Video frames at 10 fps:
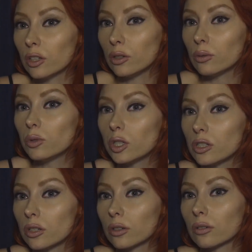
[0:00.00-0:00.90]
You
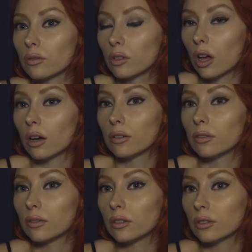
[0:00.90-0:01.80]
deserve
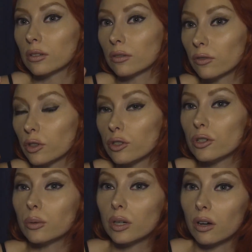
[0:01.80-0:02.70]
love for
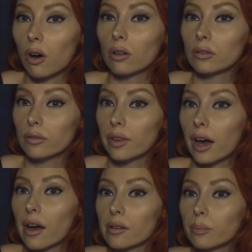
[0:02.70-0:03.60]
doing all of that.